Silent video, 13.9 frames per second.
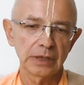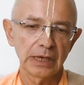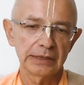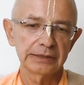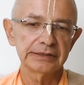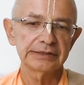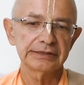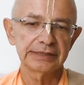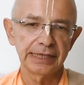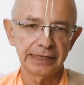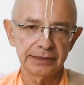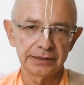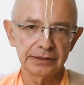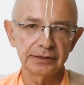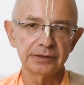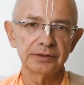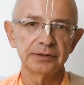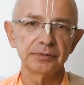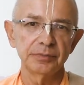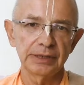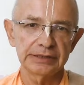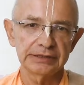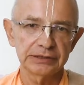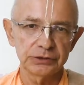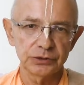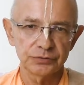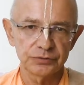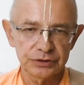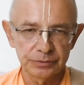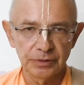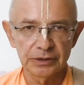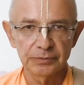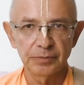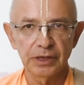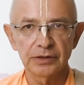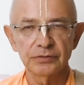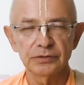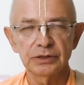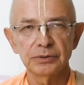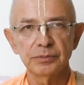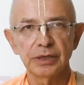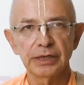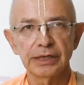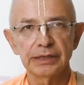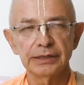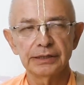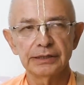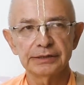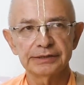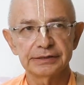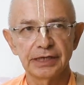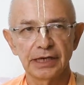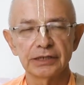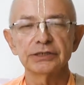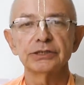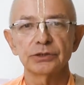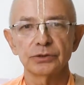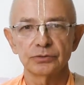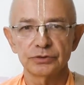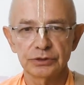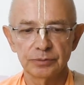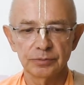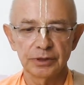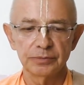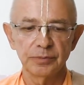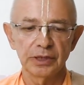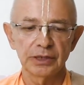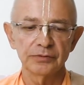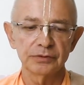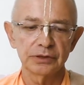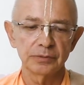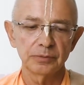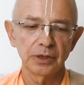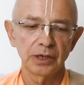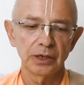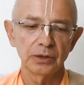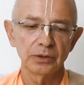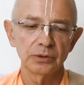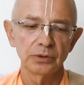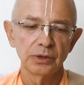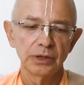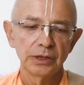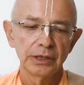understand the message of Srimad Bhagavatam and the structure of Srimad Bhagavatam, how